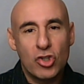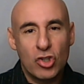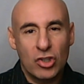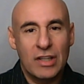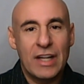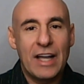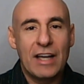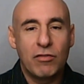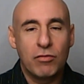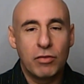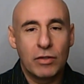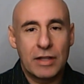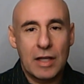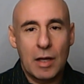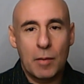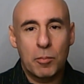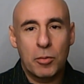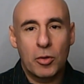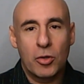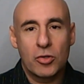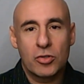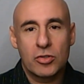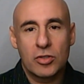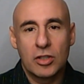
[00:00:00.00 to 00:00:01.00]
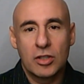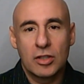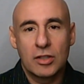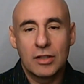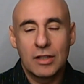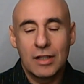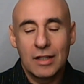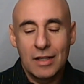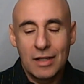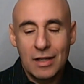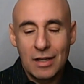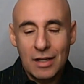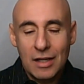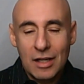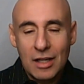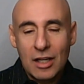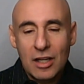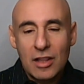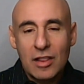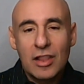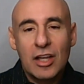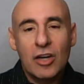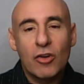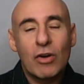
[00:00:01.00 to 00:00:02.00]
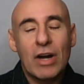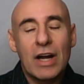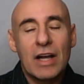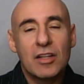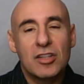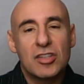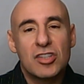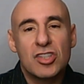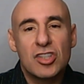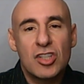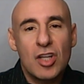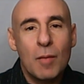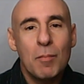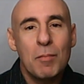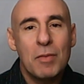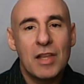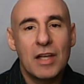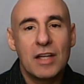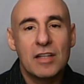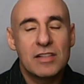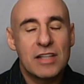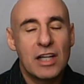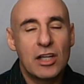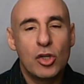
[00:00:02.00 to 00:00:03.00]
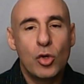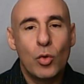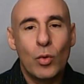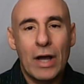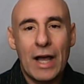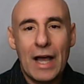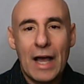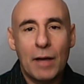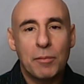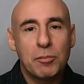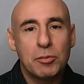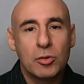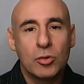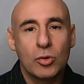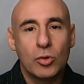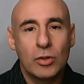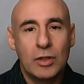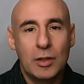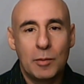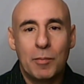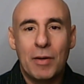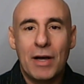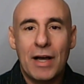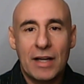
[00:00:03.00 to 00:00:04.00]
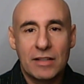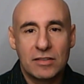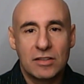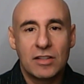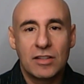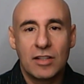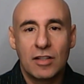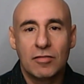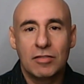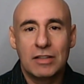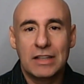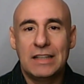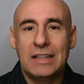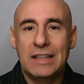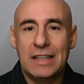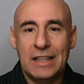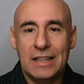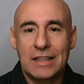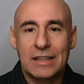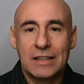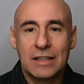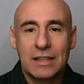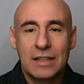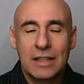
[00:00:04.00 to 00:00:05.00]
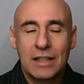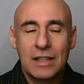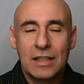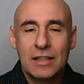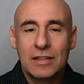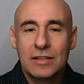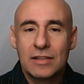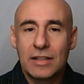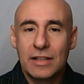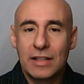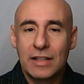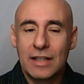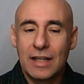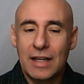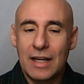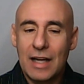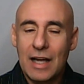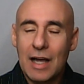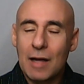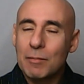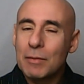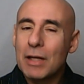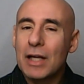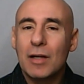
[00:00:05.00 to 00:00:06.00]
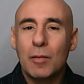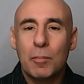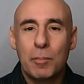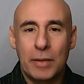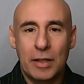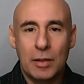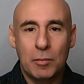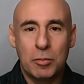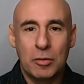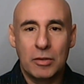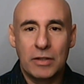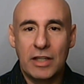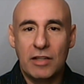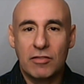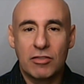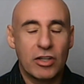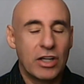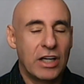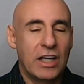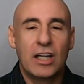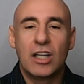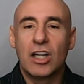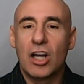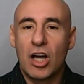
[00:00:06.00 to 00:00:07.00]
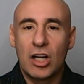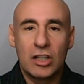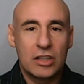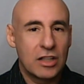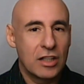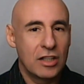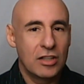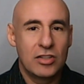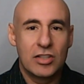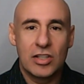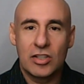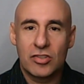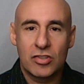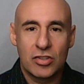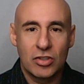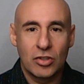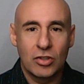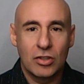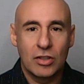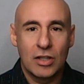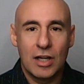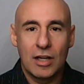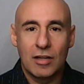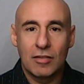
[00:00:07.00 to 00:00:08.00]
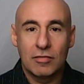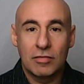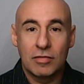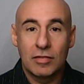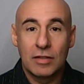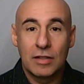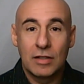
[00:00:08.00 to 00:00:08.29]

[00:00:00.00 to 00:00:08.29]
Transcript: your life with that person. There are some things that you absolutely positively need. See, I'm not a big believer in unconditional love.